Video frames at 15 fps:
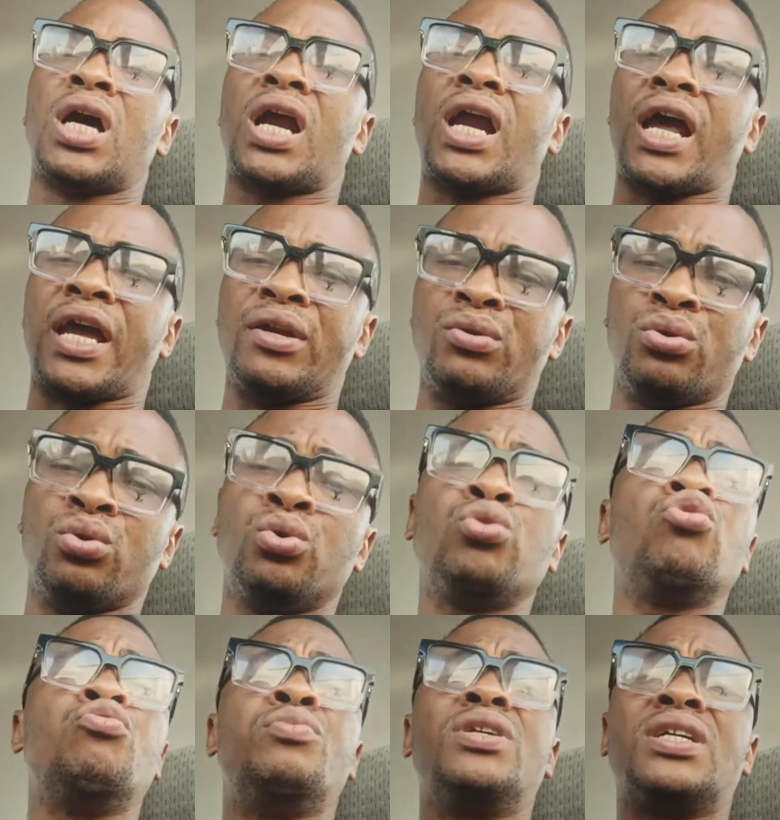I know
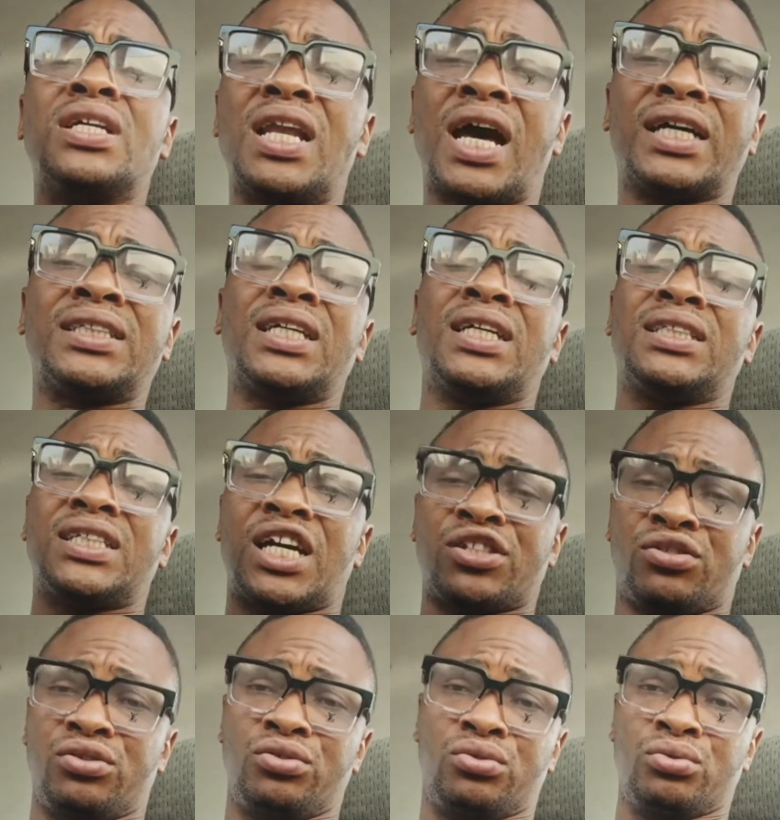you'll be glad
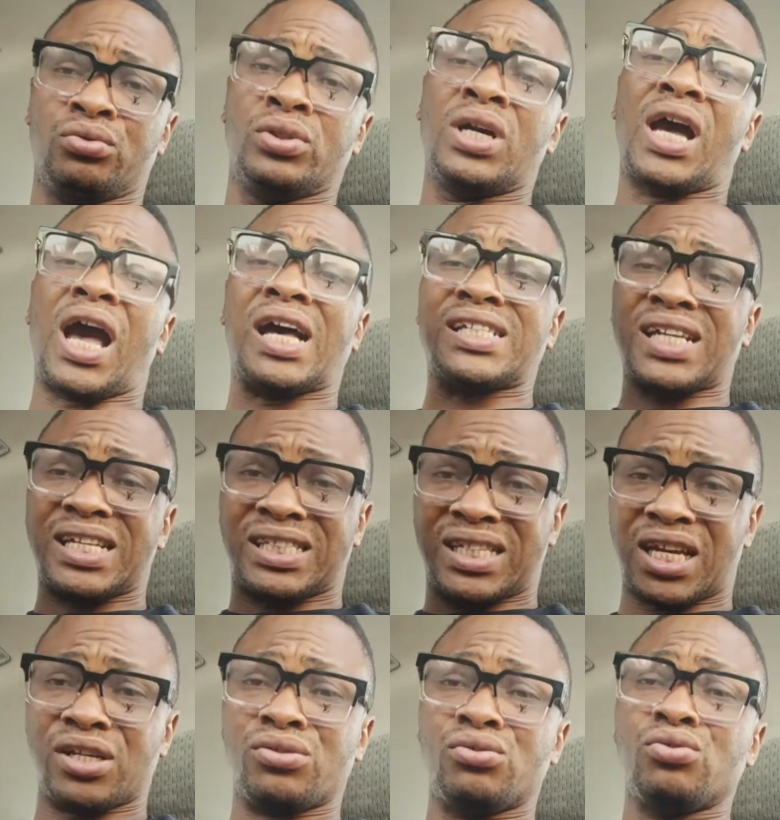that you do, as I
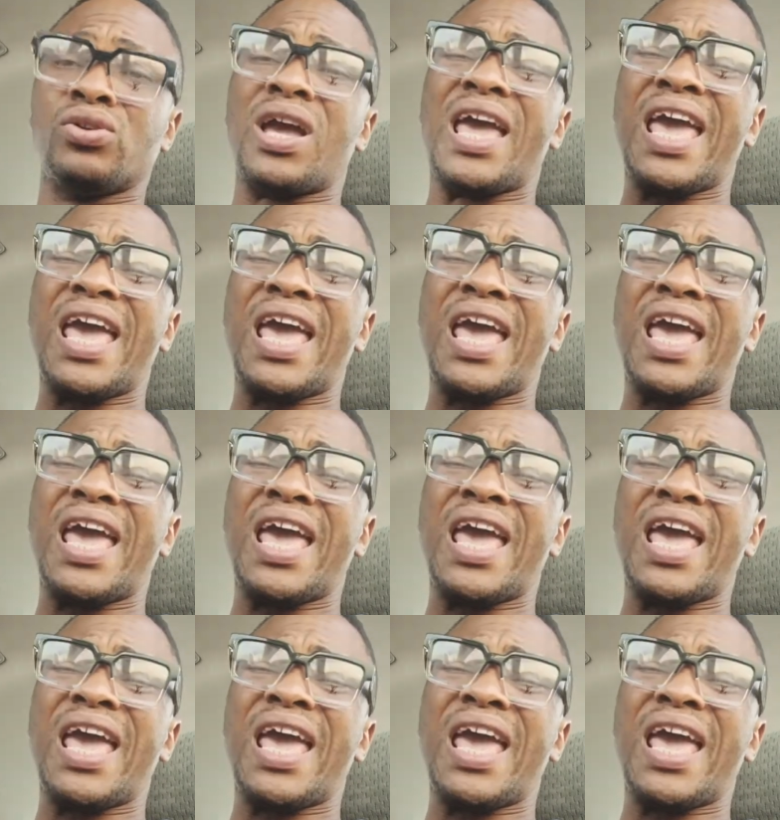tell you